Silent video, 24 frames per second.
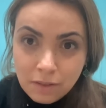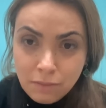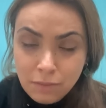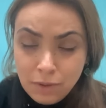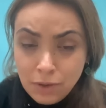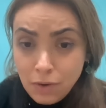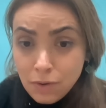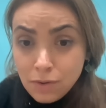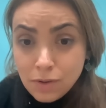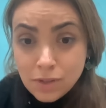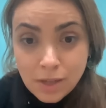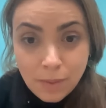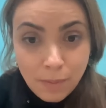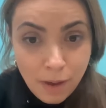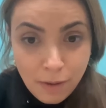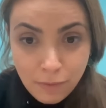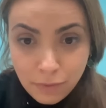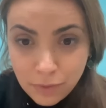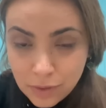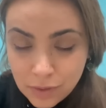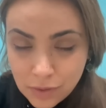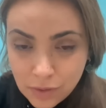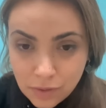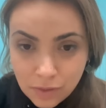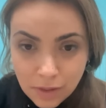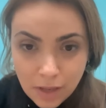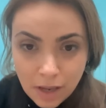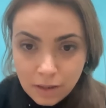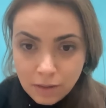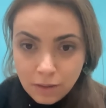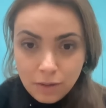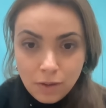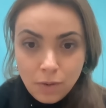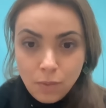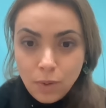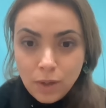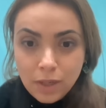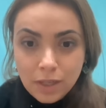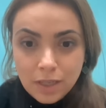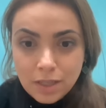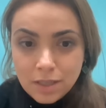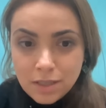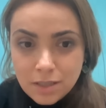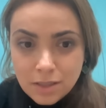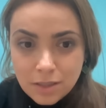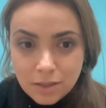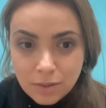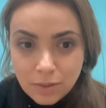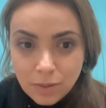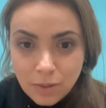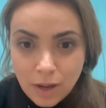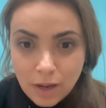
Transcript: There are some efforts that, one needs to